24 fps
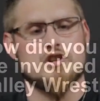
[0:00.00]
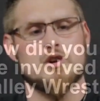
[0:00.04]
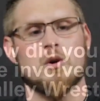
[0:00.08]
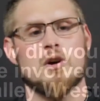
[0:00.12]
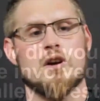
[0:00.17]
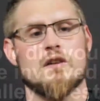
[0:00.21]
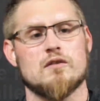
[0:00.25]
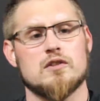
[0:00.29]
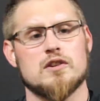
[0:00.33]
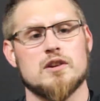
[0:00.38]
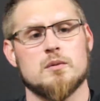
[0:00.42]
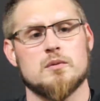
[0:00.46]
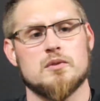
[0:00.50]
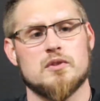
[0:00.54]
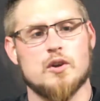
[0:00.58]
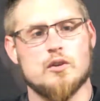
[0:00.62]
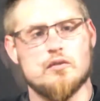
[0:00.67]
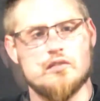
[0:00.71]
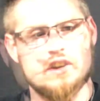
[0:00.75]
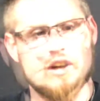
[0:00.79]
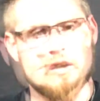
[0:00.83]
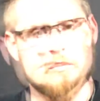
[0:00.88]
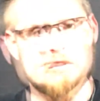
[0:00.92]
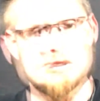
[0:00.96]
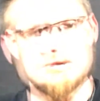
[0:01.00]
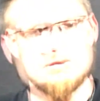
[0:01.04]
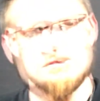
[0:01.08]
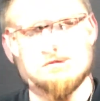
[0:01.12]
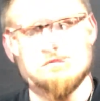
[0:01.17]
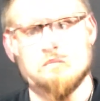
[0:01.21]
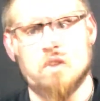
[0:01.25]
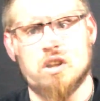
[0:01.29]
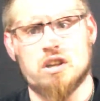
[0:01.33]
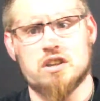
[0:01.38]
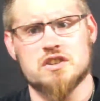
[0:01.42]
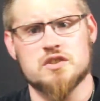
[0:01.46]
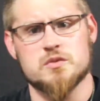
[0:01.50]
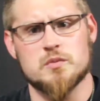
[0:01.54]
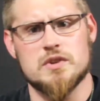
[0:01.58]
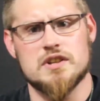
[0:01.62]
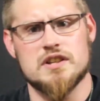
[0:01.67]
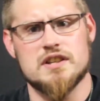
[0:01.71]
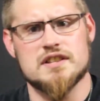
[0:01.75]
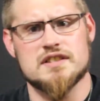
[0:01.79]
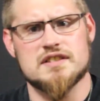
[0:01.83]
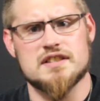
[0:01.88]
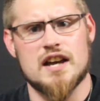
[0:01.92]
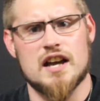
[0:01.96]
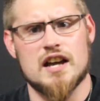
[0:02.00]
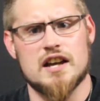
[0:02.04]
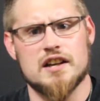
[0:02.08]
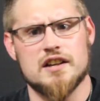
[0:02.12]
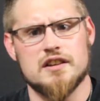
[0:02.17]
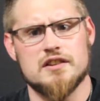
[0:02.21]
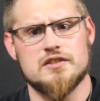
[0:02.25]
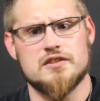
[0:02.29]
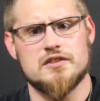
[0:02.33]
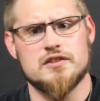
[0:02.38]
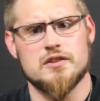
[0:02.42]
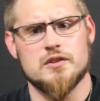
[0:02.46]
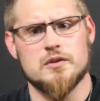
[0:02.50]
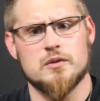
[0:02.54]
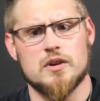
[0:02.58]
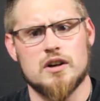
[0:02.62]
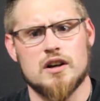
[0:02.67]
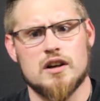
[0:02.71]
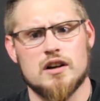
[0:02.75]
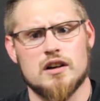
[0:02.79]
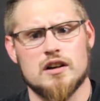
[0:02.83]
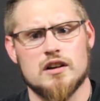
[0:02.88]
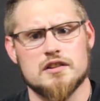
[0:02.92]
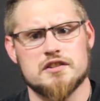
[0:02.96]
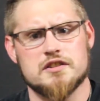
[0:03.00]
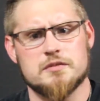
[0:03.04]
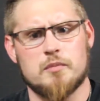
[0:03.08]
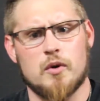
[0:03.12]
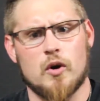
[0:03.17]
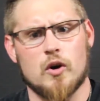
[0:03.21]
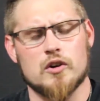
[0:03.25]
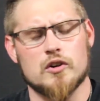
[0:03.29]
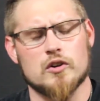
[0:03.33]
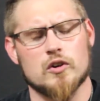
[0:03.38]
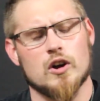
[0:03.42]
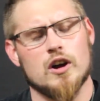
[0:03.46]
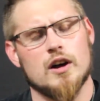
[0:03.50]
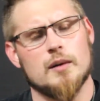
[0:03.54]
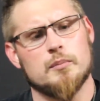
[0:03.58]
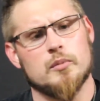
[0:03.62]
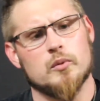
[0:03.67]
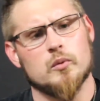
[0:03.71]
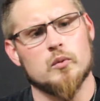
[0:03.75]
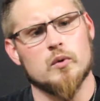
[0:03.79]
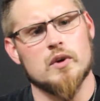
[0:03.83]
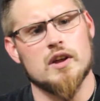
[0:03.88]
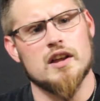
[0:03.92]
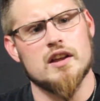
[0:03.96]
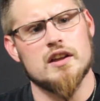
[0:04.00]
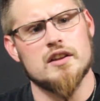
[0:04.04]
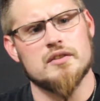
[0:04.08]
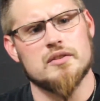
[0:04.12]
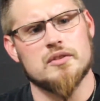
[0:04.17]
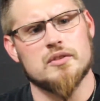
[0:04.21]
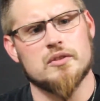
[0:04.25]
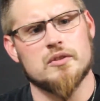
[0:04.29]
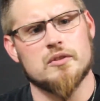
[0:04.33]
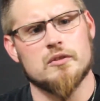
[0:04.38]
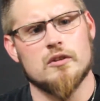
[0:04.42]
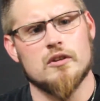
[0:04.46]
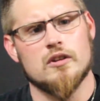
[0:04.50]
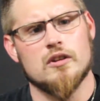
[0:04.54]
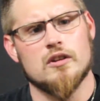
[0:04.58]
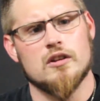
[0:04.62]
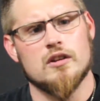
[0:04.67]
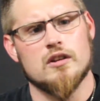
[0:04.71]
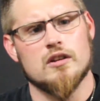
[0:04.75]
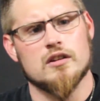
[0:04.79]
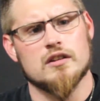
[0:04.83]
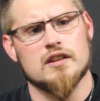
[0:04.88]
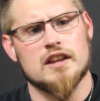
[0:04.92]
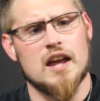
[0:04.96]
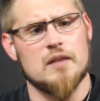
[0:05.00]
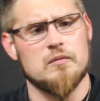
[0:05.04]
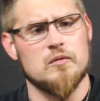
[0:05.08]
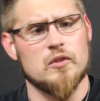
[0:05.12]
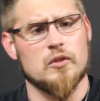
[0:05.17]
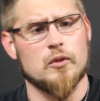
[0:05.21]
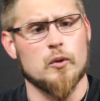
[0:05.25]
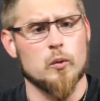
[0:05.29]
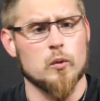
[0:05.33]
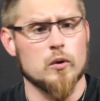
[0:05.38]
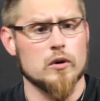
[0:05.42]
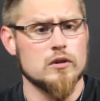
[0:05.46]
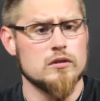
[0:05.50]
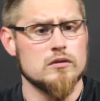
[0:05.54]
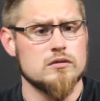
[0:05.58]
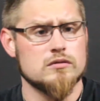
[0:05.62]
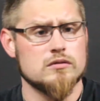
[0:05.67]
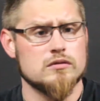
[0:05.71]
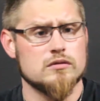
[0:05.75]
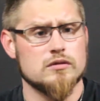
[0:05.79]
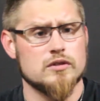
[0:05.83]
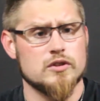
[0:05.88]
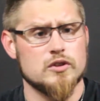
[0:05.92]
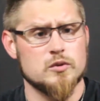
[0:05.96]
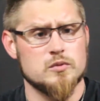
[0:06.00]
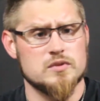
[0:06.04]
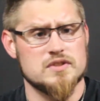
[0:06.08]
show I ever did with OVW. Because we decided to, uh, to partner up with Kevin Thorn who